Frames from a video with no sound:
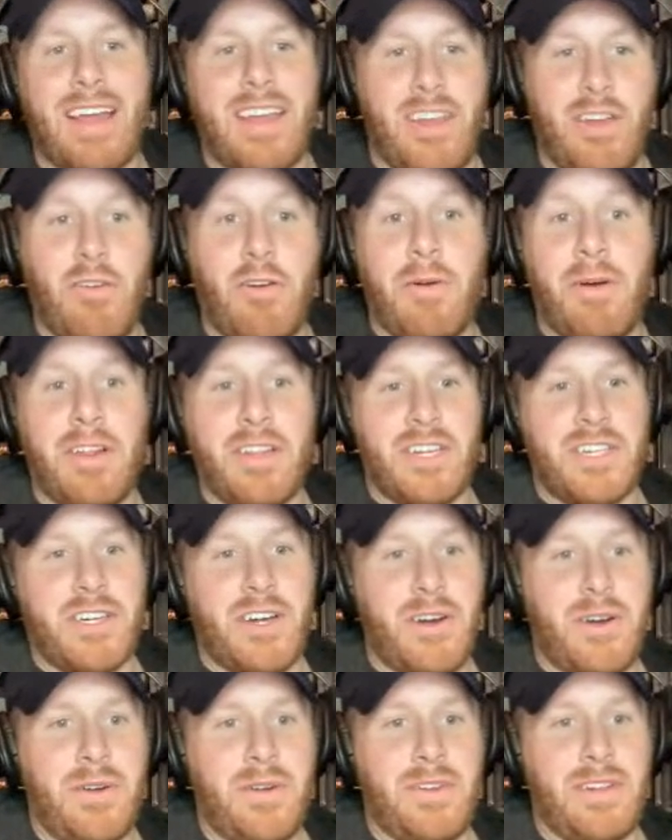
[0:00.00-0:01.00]
you were on the
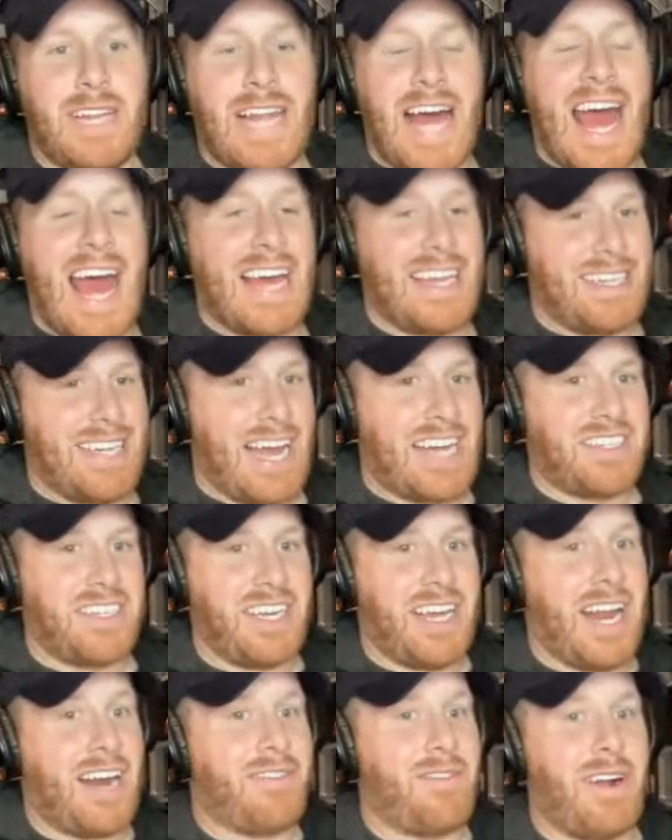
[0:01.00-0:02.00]
show last,
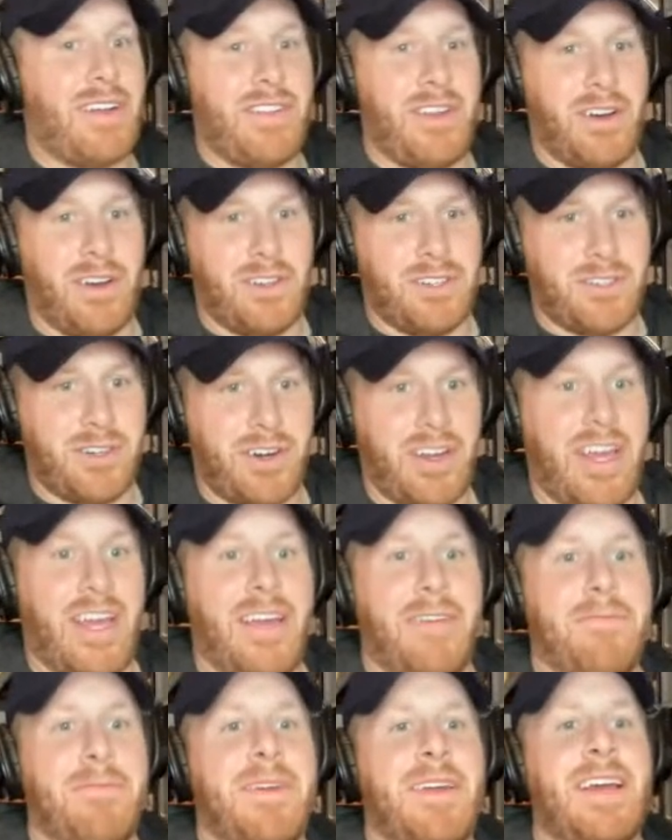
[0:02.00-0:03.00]
actually, kind of around the All-Star
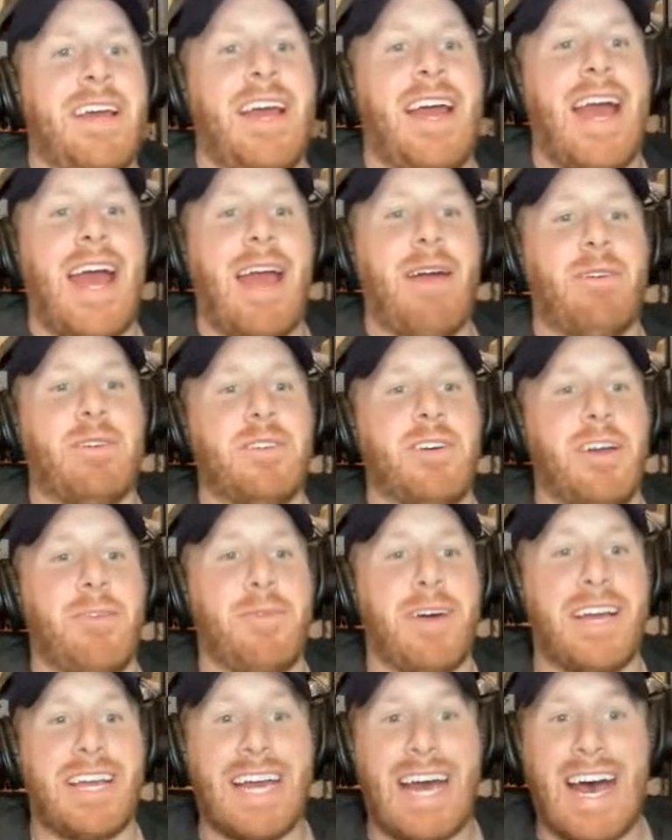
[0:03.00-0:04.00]
game, and we're talking
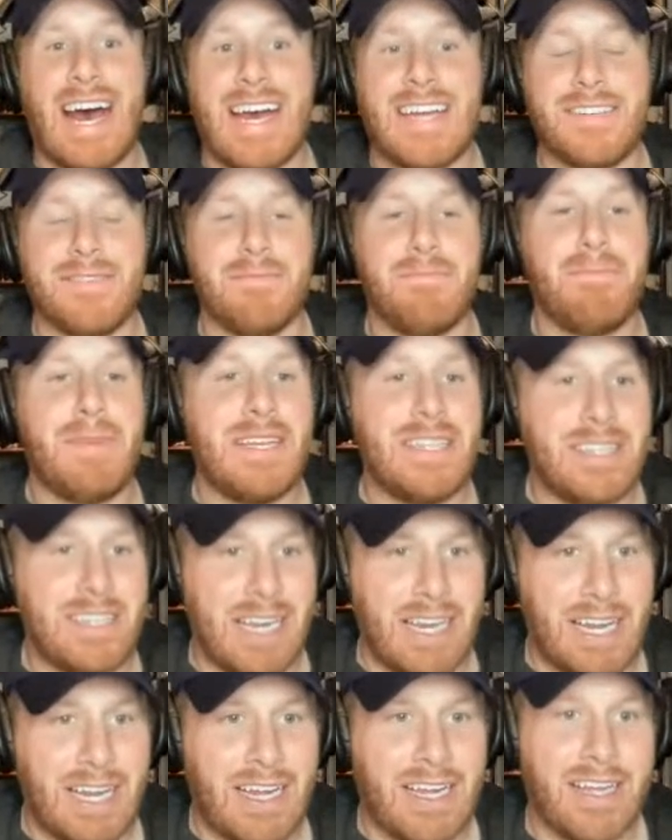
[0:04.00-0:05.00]
about guys
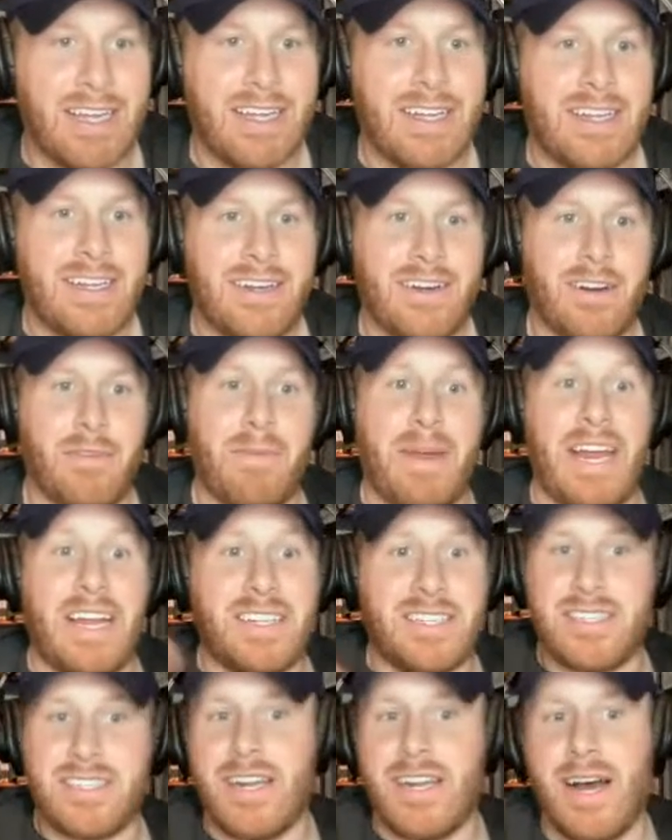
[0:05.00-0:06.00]
missing or
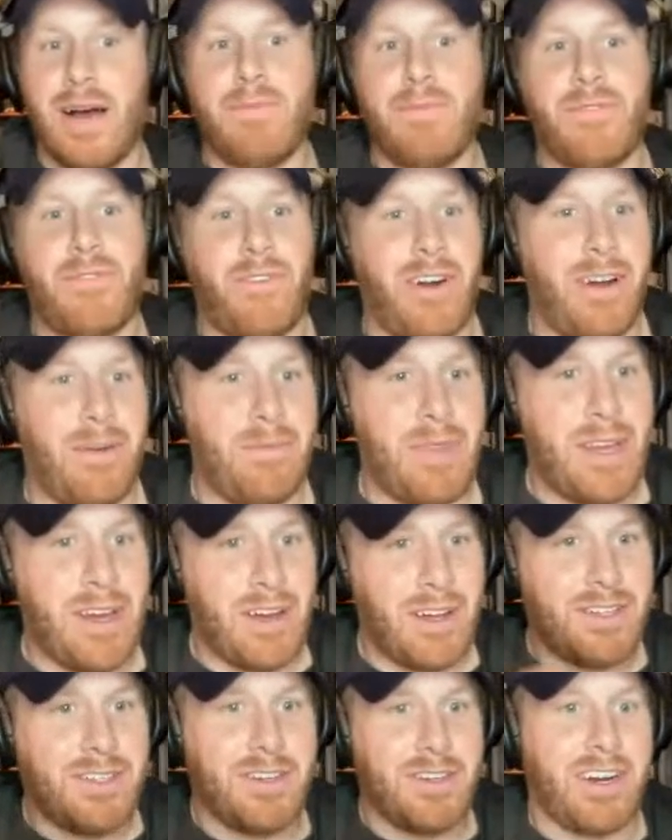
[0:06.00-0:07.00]
being snubbed from the
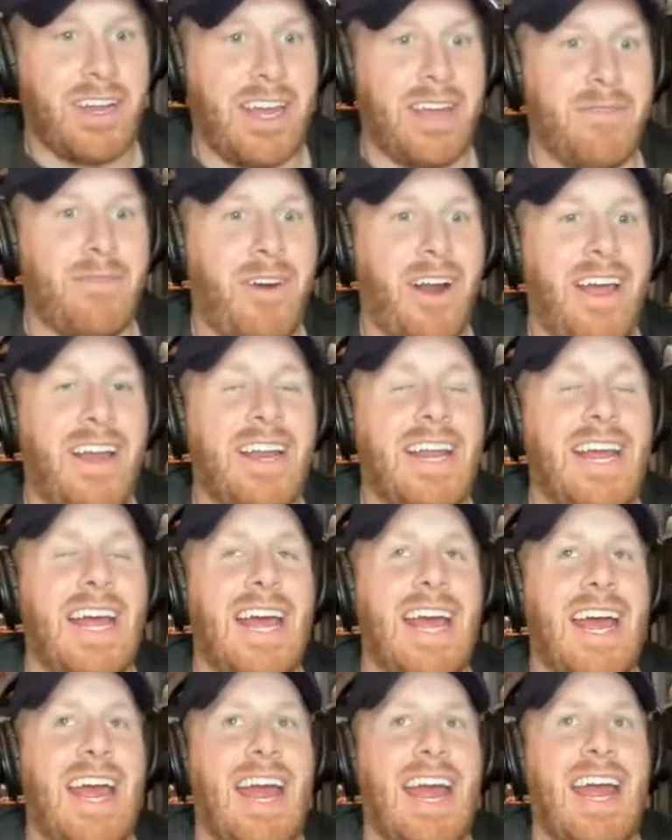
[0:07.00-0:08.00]
All-Star game, right?
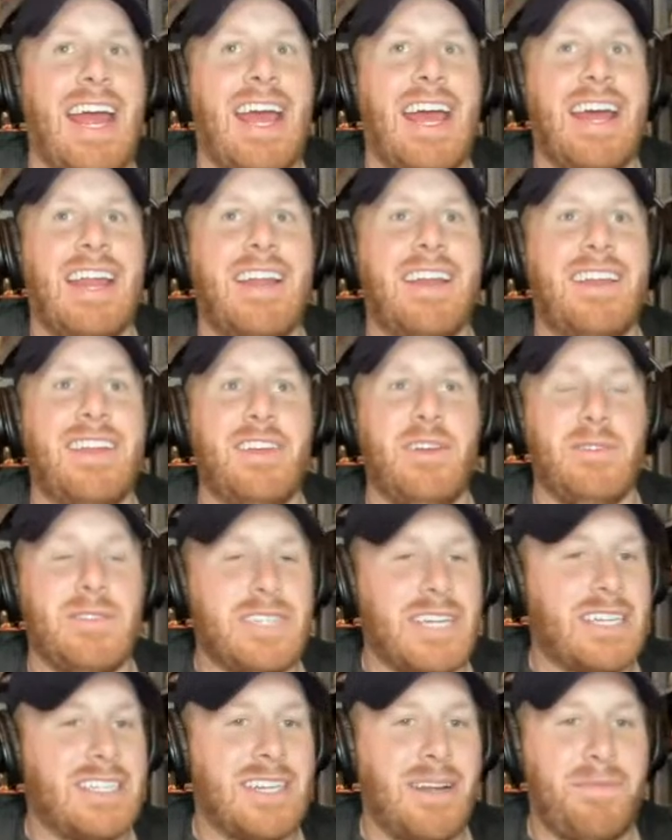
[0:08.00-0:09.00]
And you
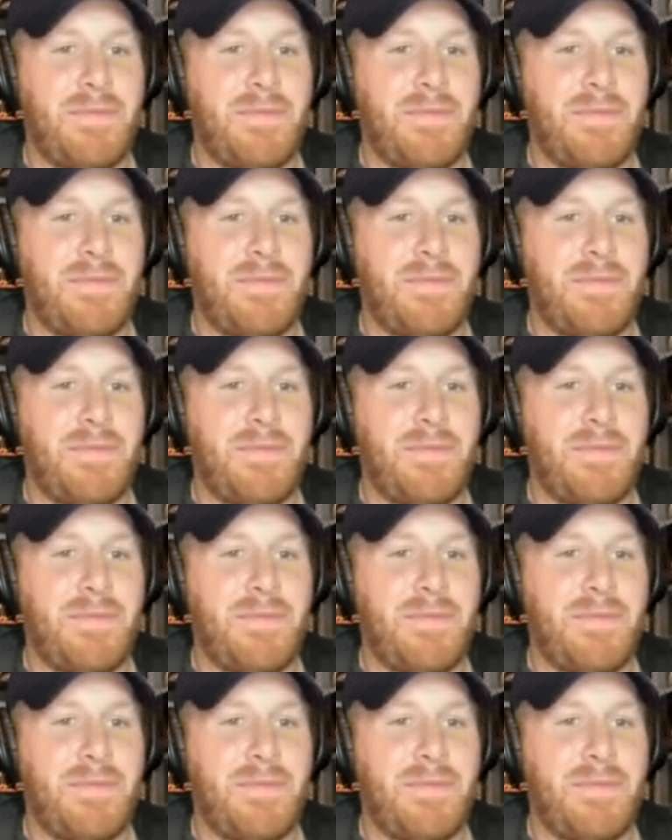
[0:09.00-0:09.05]
said